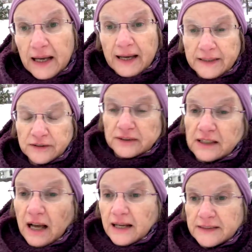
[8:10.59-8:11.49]

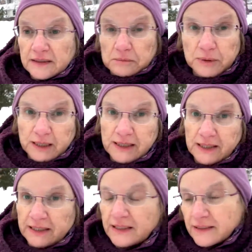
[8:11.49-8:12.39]
exercise and
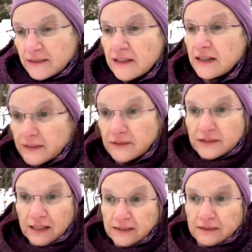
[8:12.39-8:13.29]
breathing and
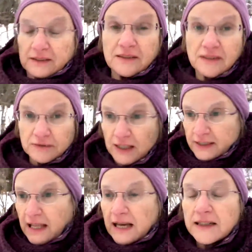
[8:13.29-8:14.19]
exercises and stuff like
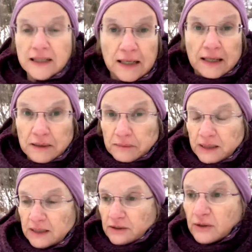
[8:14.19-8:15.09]
that. But
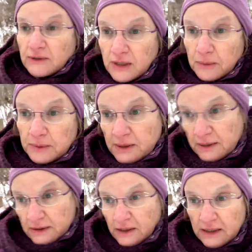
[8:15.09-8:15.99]
I do have a couple of
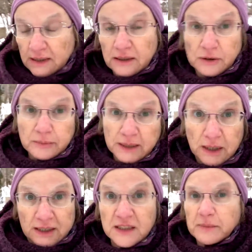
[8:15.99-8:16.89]
things on there that you might
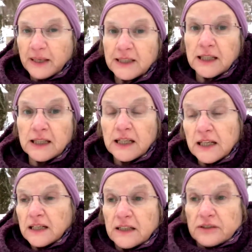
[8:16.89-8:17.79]
not expect.
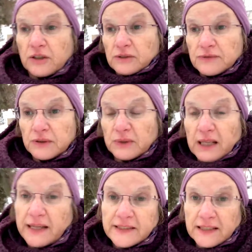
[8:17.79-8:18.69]
So if you would
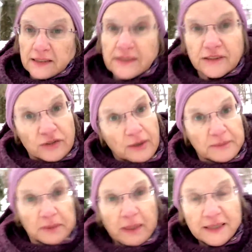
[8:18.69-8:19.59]
like that list, drop me
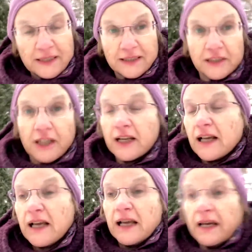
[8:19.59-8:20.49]
a message
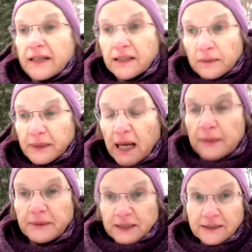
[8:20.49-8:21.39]
and I'll be
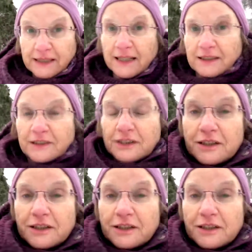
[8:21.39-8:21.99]
happy to send it to